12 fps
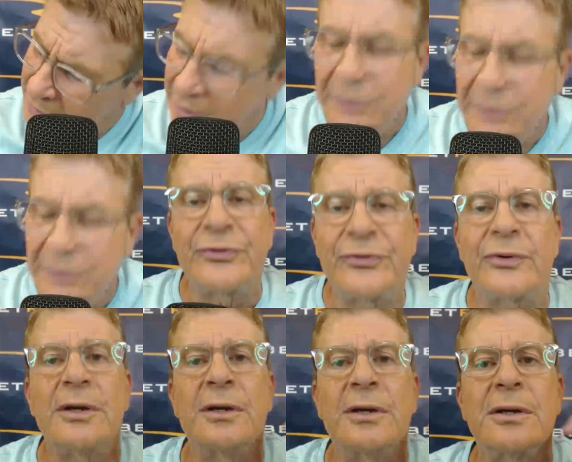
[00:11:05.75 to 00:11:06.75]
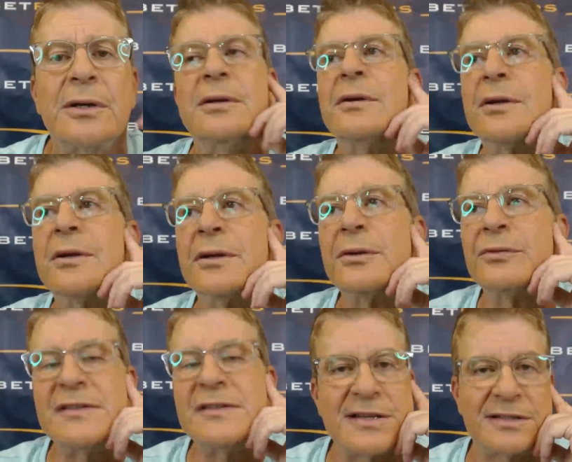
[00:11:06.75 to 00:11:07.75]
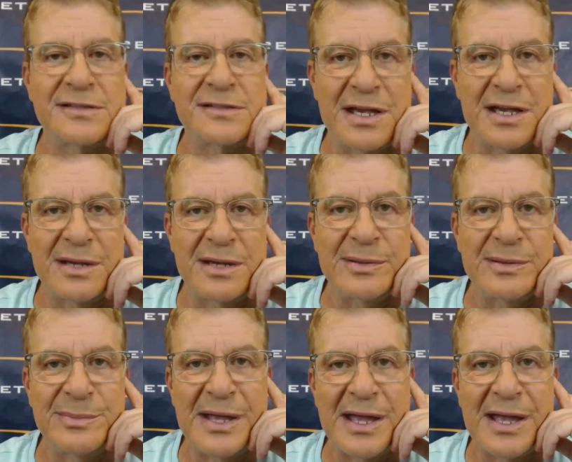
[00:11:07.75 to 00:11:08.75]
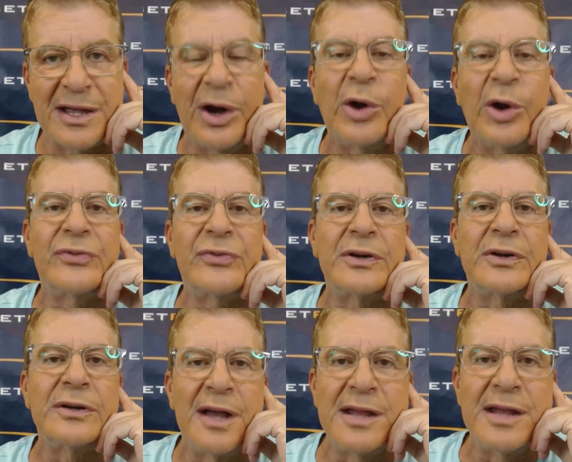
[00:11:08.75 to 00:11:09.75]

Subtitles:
for Rhys Hoskins coming back overdone in your opinion?